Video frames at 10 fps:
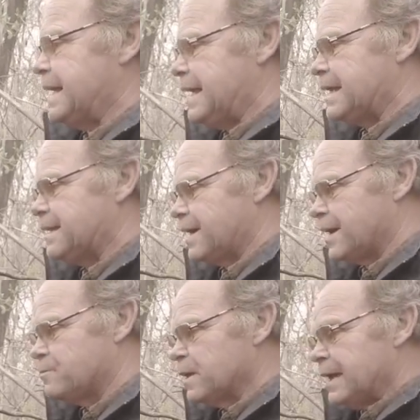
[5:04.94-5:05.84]
in
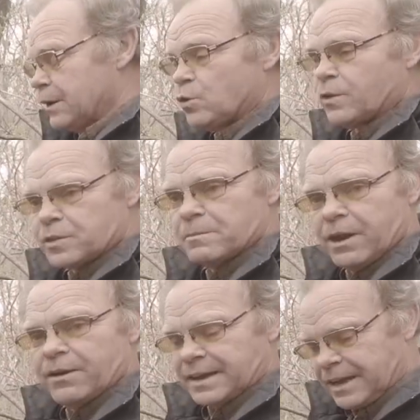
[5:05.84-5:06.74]
uh, in North
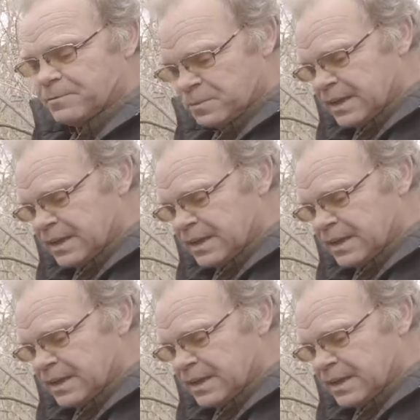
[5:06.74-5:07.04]
America.